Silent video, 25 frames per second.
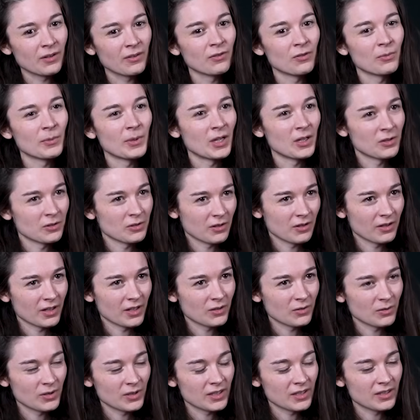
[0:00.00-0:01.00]
for my
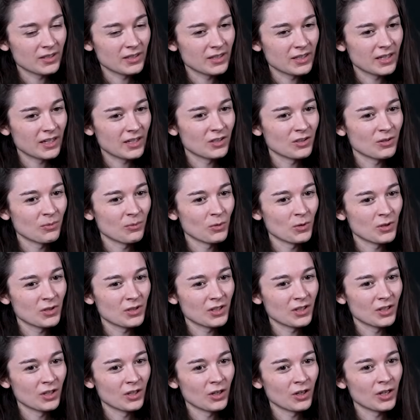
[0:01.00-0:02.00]
undergraduate dissertation was
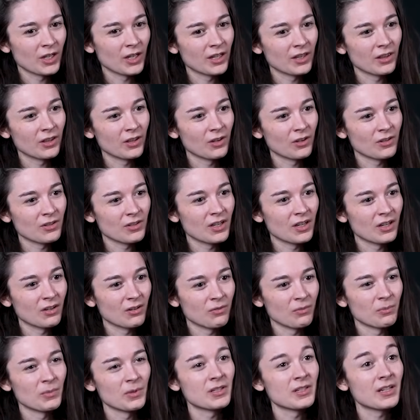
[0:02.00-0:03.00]
to look at those kind
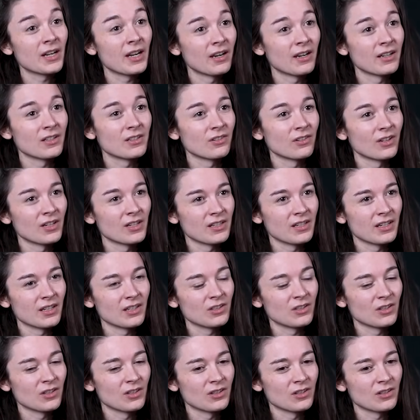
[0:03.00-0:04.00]
of
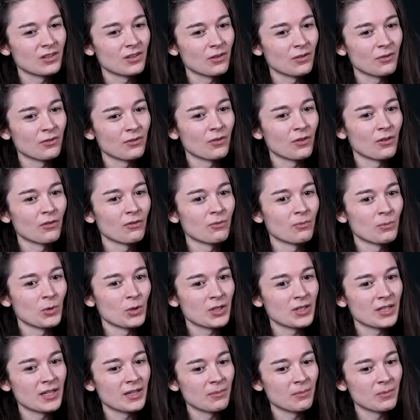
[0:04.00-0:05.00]
mischaracterizations of
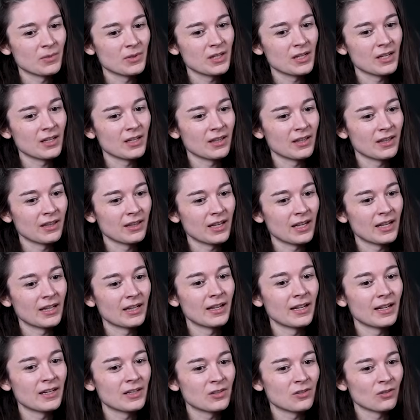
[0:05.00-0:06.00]
Muslims, and then
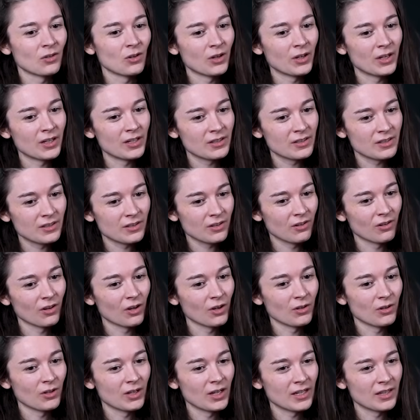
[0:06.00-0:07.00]
later on it's
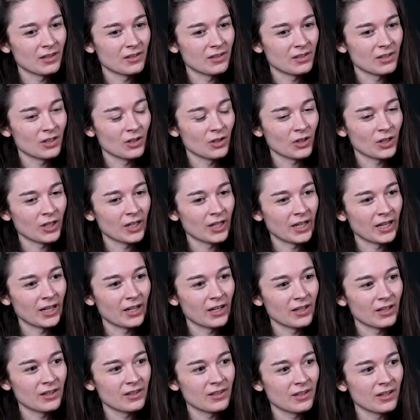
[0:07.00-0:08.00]
grown into looking
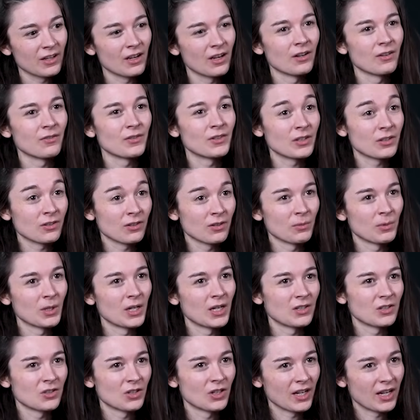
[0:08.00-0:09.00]
at the kind of
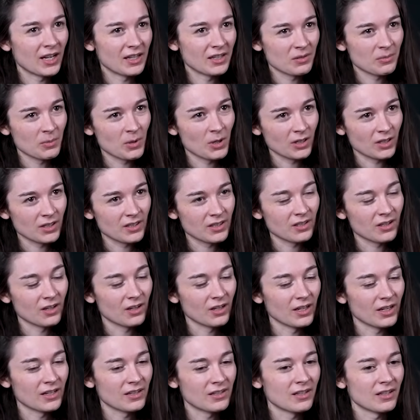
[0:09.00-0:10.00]
discrimination against
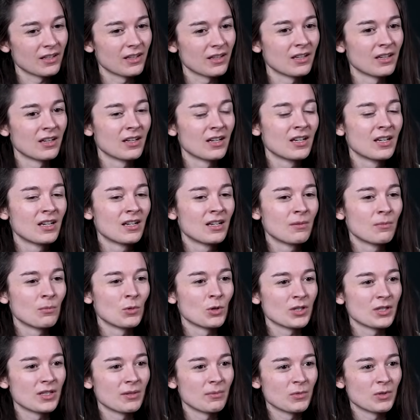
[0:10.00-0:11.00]
Pakistanis and
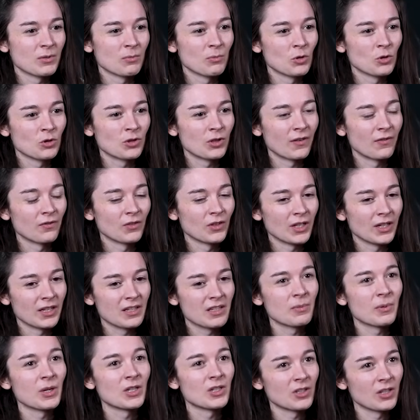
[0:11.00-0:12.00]
Muslims more generally,
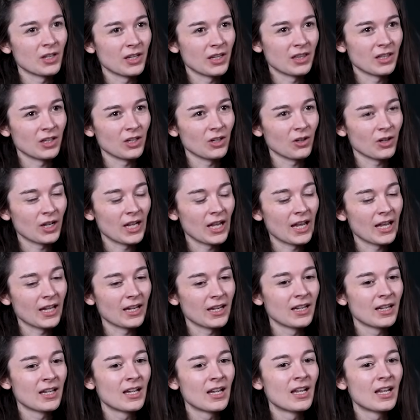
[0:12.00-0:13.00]
especially in the
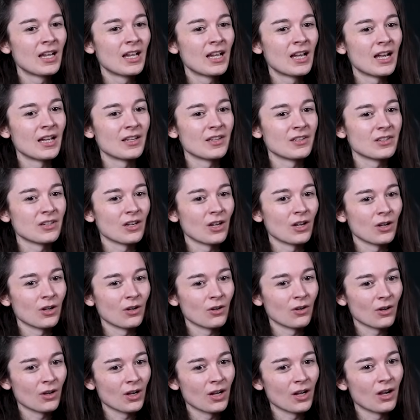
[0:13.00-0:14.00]
UK. And
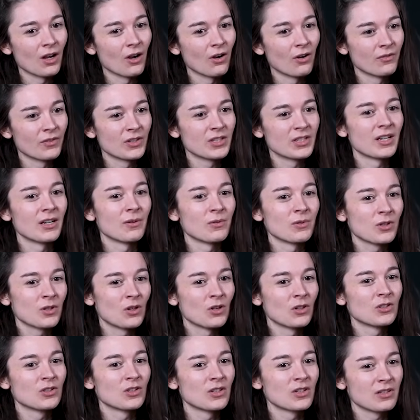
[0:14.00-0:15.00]
so obviously I was
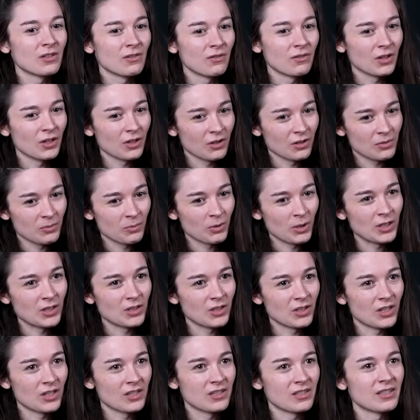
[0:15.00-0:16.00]
conscious of those
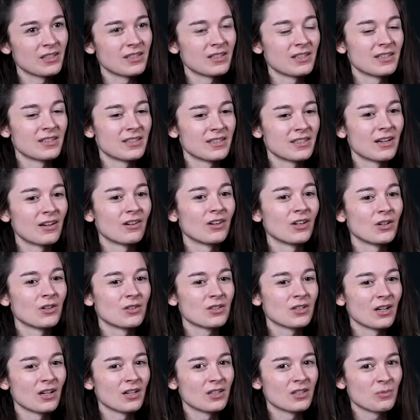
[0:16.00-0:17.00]
prejudices and
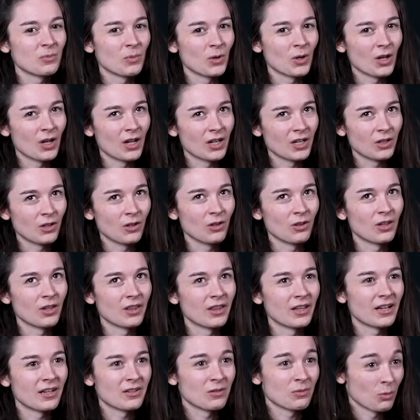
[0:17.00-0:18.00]
stereotypes, but I knew that
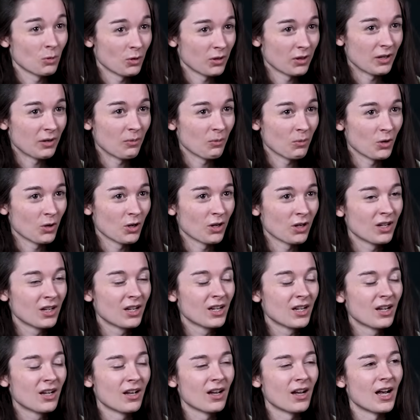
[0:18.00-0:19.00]
that's what they were.
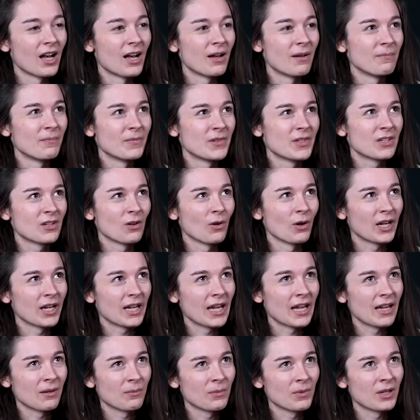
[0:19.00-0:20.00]
So I
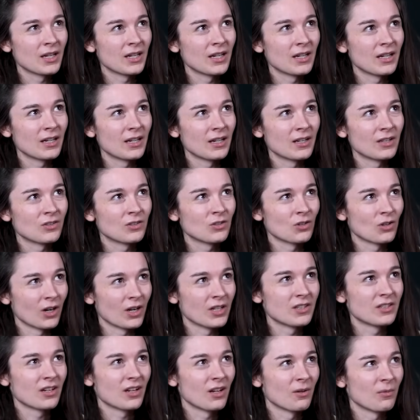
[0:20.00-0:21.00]
came here,
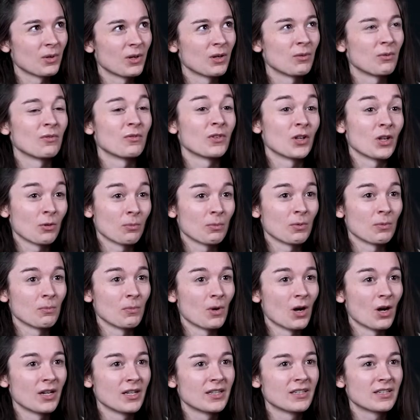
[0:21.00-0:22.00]
tried to come here with an open
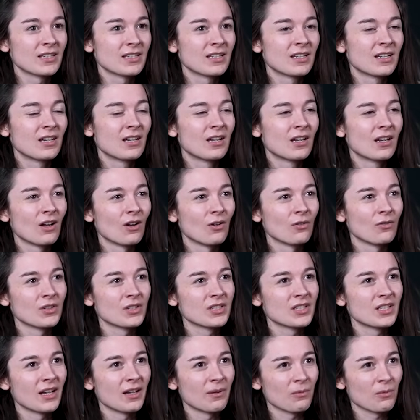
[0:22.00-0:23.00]
mind.
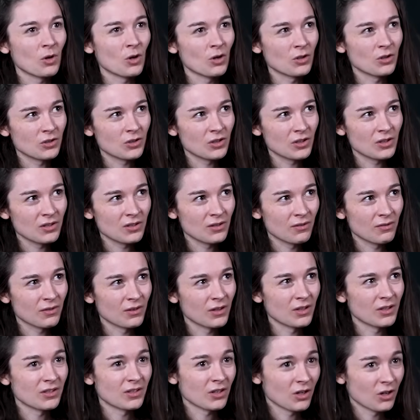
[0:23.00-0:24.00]
Obviously I'm conscious of
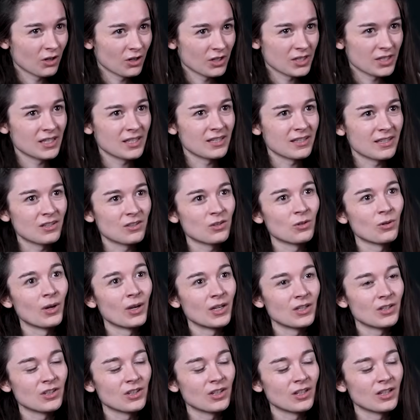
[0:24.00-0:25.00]
the security
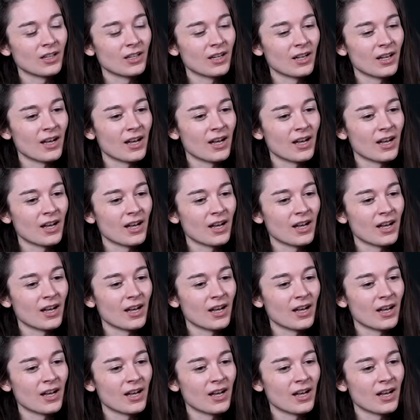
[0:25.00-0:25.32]
situation,